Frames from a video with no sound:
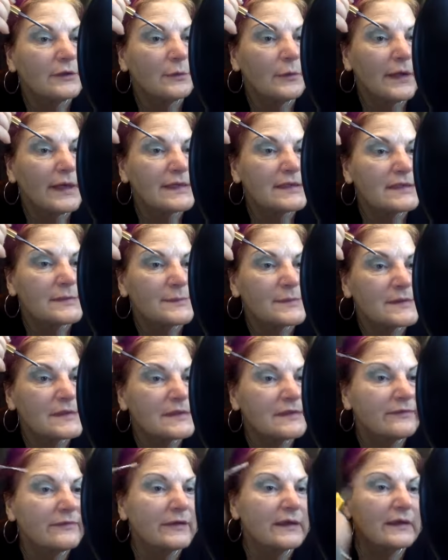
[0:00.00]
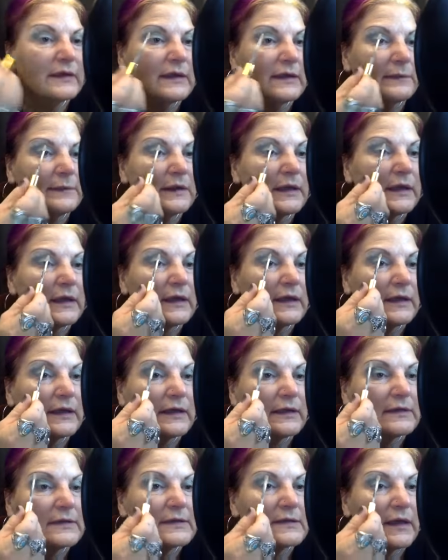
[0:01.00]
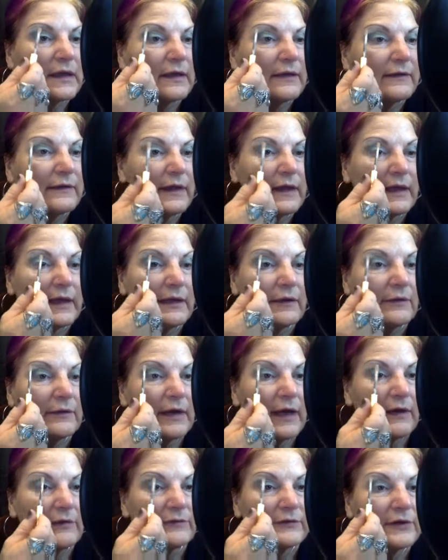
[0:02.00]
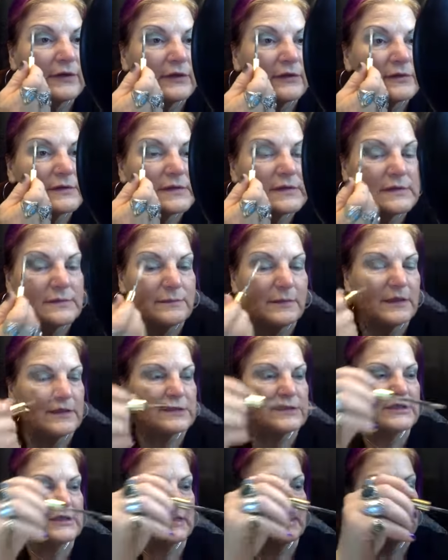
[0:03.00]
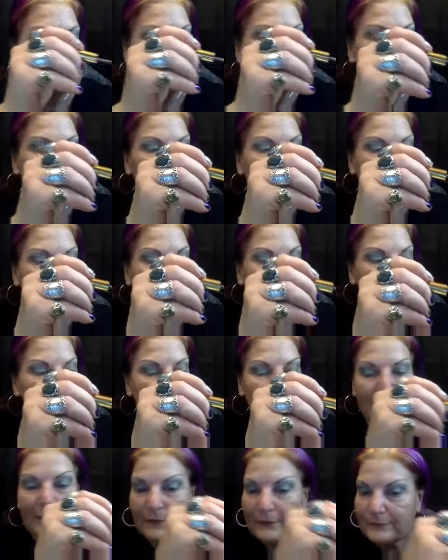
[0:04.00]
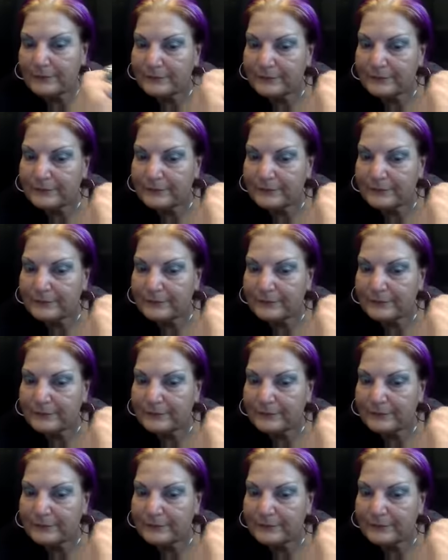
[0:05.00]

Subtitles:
white specifically because then I don't have to use as much Sandstone Pearl Shimmer.